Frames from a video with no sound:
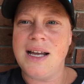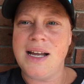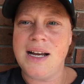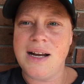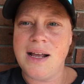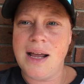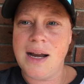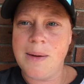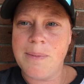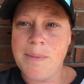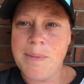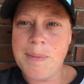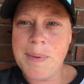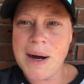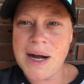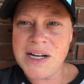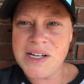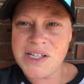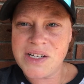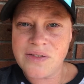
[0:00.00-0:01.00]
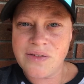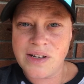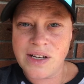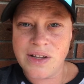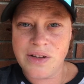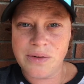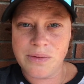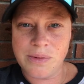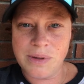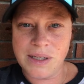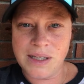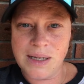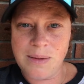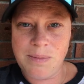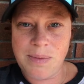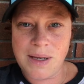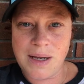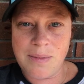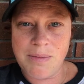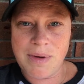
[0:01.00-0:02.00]
and a bunch of other really
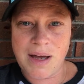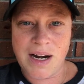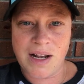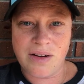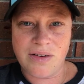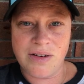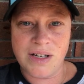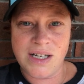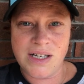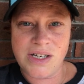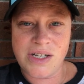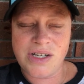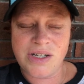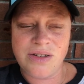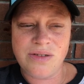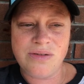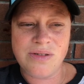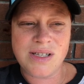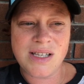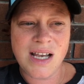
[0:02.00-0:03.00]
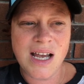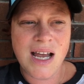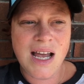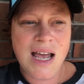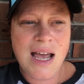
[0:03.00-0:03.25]
big medical issues.